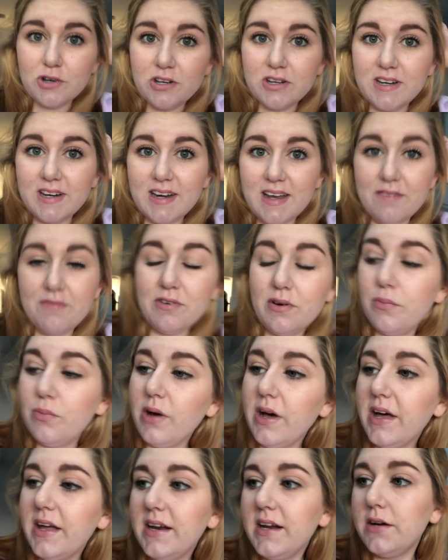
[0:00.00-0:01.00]
Morning
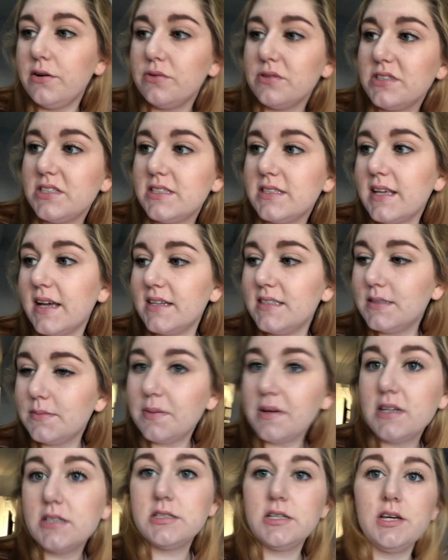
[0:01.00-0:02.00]
everyone. I always decide to
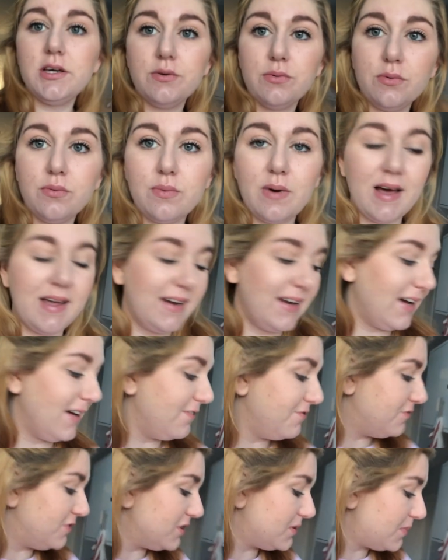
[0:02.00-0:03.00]
speak to you when
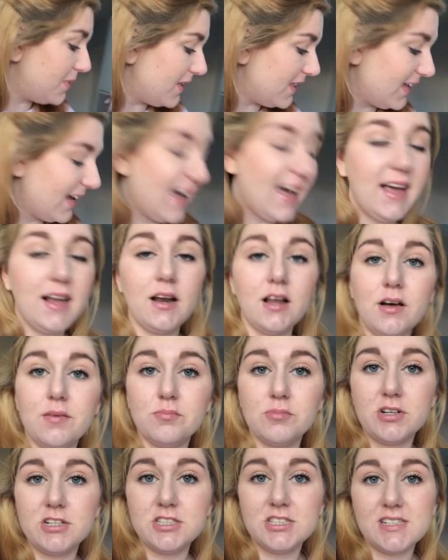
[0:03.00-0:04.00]
I've just put the kettle
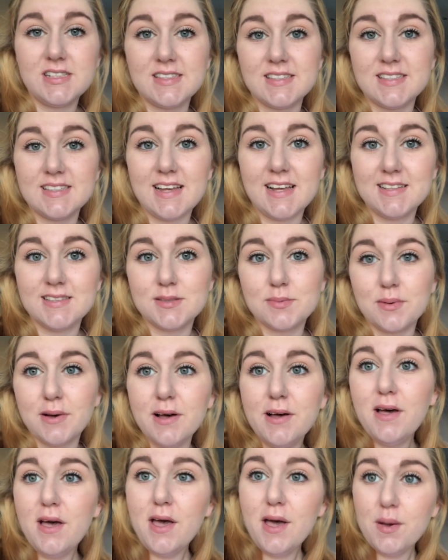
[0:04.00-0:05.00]
on, which isn't sensible,